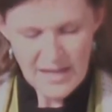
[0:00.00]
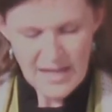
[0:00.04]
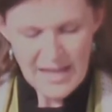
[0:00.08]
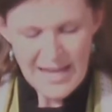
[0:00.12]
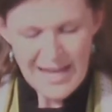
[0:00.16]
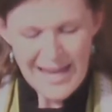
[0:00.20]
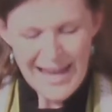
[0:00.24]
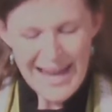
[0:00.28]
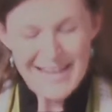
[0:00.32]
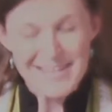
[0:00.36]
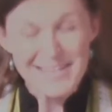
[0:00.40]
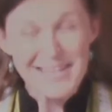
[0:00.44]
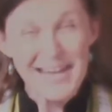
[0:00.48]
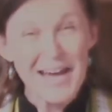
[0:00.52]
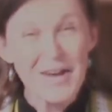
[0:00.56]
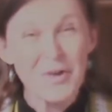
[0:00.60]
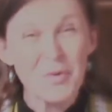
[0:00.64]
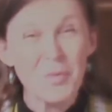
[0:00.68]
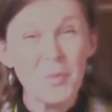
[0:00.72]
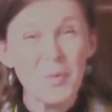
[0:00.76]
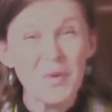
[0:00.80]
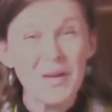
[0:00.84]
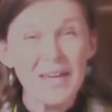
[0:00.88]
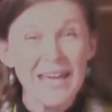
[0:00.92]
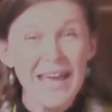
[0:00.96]
And yet
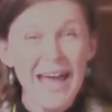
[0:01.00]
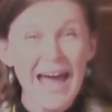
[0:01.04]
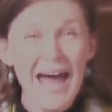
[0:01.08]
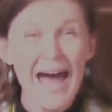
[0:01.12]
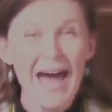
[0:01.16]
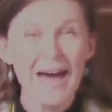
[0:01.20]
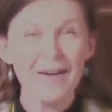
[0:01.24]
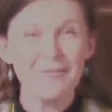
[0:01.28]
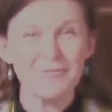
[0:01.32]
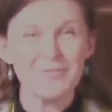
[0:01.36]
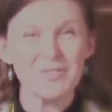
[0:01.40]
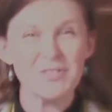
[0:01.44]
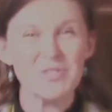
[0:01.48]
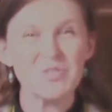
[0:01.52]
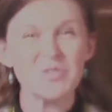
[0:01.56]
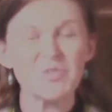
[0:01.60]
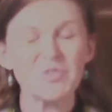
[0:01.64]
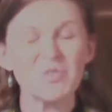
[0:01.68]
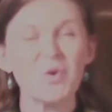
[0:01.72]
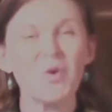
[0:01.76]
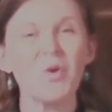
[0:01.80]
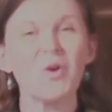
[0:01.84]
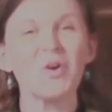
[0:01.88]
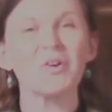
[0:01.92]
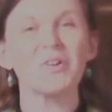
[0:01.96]
we have
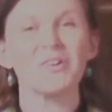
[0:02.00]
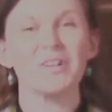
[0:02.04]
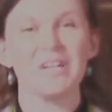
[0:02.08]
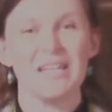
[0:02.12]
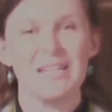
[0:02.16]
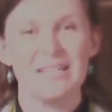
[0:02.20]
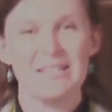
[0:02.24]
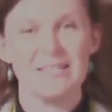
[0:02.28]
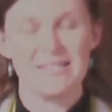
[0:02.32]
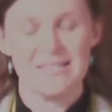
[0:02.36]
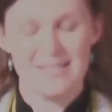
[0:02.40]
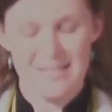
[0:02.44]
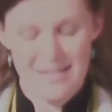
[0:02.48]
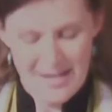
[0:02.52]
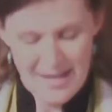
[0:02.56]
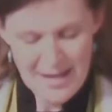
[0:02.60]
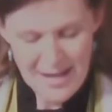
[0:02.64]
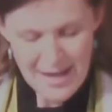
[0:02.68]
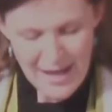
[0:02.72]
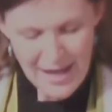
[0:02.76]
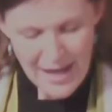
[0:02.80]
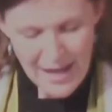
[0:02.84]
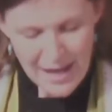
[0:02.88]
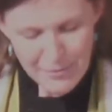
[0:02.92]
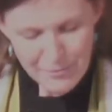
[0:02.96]
stories
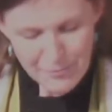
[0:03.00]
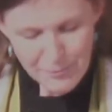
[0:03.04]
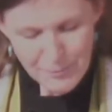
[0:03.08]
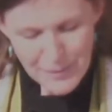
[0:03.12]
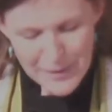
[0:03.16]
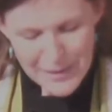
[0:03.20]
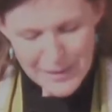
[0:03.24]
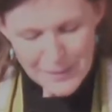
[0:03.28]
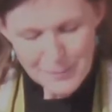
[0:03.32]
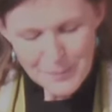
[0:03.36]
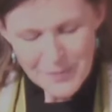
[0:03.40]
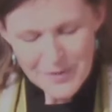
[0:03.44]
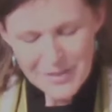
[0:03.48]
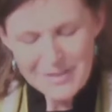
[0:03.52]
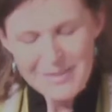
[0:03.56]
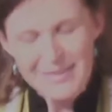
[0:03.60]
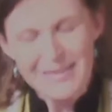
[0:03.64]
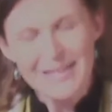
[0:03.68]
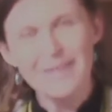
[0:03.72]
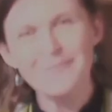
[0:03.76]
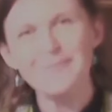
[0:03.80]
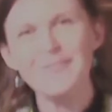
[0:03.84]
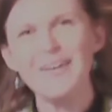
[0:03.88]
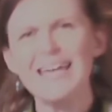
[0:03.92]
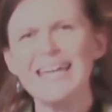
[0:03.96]
of people
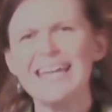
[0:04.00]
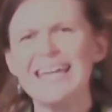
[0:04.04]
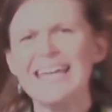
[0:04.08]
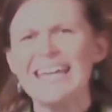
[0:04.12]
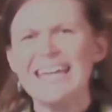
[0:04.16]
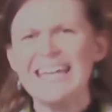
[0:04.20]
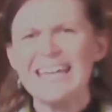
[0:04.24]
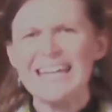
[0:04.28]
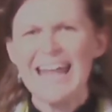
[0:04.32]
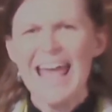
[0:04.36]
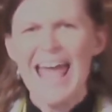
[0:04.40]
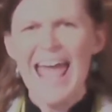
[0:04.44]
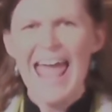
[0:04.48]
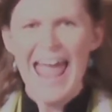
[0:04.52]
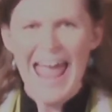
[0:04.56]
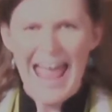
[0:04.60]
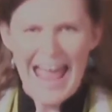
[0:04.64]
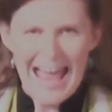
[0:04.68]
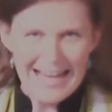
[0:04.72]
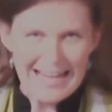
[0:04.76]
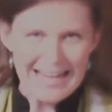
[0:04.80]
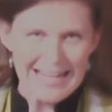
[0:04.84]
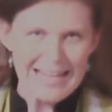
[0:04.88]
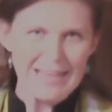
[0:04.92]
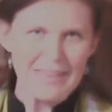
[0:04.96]
living in
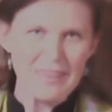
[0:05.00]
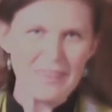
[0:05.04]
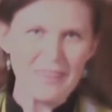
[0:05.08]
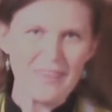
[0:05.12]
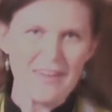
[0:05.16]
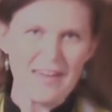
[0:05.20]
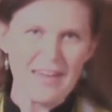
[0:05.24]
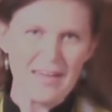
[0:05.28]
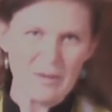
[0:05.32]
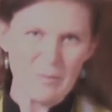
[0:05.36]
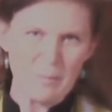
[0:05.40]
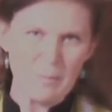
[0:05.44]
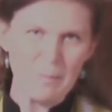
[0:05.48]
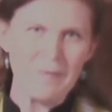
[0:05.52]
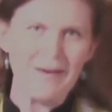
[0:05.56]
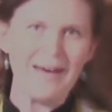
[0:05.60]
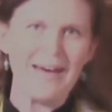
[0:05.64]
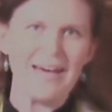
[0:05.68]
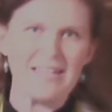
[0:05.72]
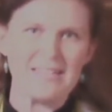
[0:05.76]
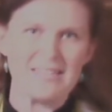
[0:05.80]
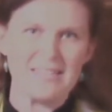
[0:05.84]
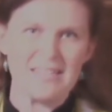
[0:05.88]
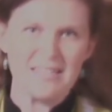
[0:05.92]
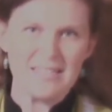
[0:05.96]
anything
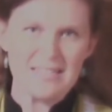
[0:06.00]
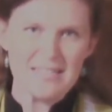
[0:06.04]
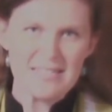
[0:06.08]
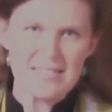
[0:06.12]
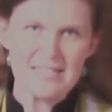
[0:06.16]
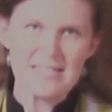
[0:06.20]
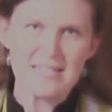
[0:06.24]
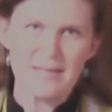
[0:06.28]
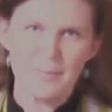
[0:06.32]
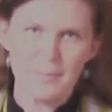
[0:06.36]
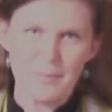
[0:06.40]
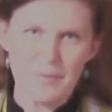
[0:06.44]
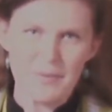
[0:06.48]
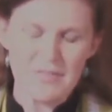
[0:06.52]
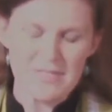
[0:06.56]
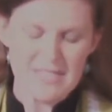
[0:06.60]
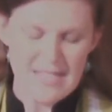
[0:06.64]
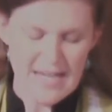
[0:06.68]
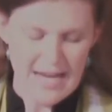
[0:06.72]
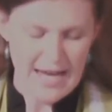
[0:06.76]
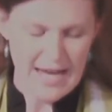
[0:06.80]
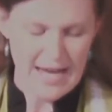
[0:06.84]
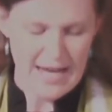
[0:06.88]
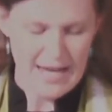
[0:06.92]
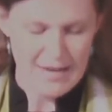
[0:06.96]
but simple
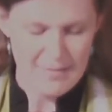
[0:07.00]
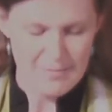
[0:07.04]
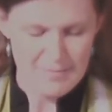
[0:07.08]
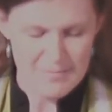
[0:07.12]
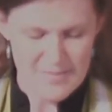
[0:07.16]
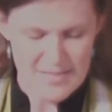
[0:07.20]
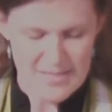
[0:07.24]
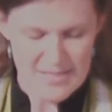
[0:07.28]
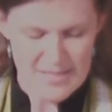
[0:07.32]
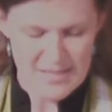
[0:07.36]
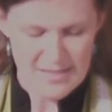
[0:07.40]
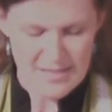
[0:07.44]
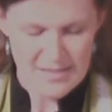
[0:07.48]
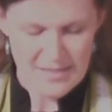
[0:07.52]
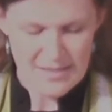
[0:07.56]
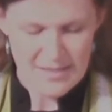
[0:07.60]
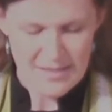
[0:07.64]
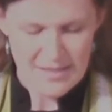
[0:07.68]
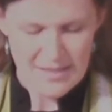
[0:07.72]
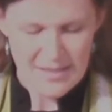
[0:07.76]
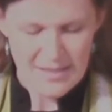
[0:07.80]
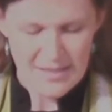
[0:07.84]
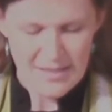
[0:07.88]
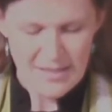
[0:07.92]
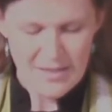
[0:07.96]
times.
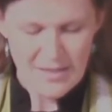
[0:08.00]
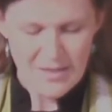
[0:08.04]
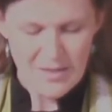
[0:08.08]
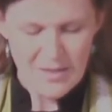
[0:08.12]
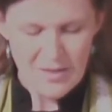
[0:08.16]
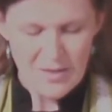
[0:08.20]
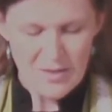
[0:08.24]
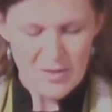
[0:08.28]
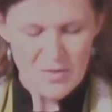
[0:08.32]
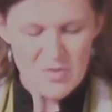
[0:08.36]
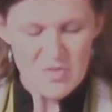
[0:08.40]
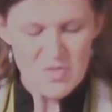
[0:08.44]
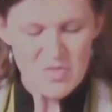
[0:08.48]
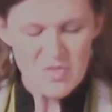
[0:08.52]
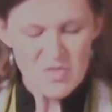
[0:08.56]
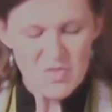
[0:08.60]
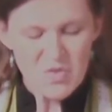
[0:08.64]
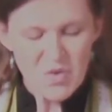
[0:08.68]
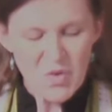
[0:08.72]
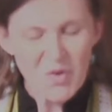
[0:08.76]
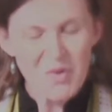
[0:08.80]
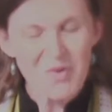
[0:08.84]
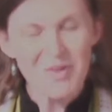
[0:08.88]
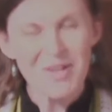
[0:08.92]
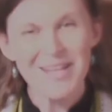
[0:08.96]

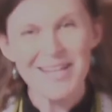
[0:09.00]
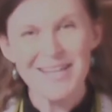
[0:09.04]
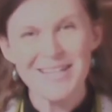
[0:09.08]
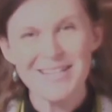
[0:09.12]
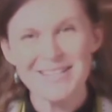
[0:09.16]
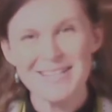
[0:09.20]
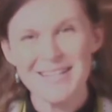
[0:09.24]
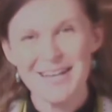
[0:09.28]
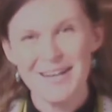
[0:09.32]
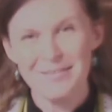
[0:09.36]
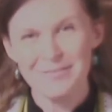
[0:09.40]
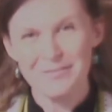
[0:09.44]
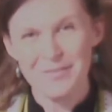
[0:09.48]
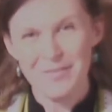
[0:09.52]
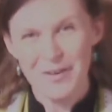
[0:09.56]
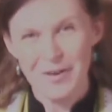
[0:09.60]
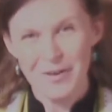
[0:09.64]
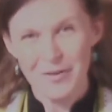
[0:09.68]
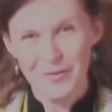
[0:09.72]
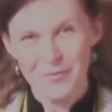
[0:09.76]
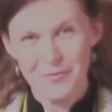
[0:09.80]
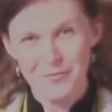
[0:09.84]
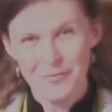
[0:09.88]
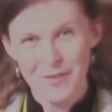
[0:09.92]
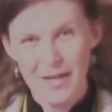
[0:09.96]
Stories of
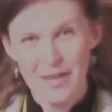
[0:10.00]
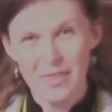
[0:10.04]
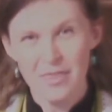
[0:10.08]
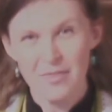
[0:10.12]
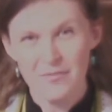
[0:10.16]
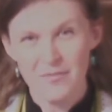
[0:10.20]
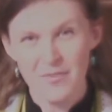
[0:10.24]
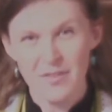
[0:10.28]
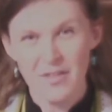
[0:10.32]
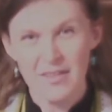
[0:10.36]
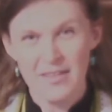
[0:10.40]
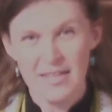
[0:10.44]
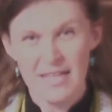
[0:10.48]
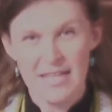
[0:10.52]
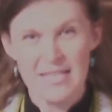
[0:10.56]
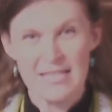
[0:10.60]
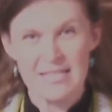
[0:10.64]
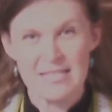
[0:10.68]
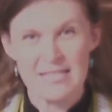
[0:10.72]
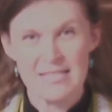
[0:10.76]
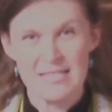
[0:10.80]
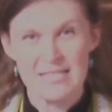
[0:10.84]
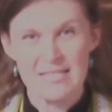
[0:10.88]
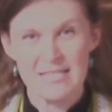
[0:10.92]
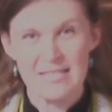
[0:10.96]
their
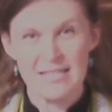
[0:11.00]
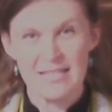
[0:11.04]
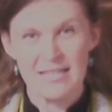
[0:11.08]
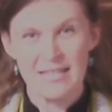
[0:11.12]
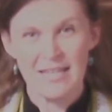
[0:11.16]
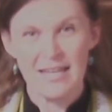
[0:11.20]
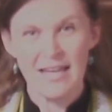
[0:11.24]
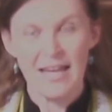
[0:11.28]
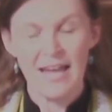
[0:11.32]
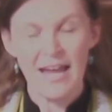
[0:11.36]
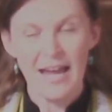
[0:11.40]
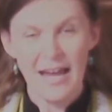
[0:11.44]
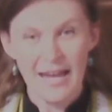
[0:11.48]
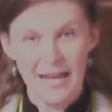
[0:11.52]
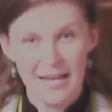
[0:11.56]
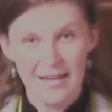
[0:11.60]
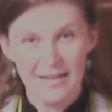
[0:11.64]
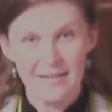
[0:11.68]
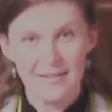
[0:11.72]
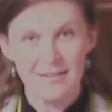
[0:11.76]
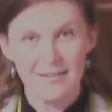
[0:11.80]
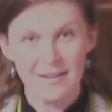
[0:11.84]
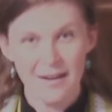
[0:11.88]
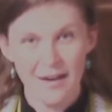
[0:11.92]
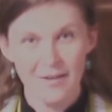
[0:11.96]
faithfulness
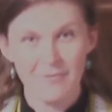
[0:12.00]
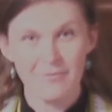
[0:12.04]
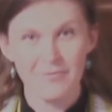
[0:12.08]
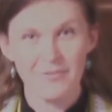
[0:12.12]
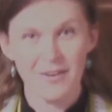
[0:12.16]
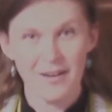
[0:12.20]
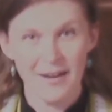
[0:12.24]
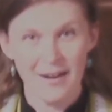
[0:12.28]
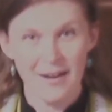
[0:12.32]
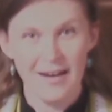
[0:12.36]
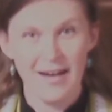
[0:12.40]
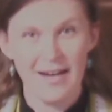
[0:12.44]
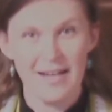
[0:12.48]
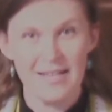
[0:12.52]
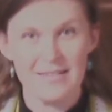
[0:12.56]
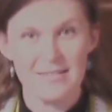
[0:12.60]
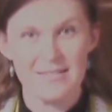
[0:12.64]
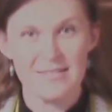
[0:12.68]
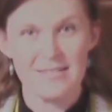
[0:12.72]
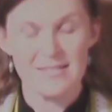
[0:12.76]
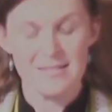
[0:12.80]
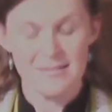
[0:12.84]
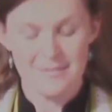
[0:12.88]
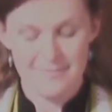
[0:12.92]
and of God's.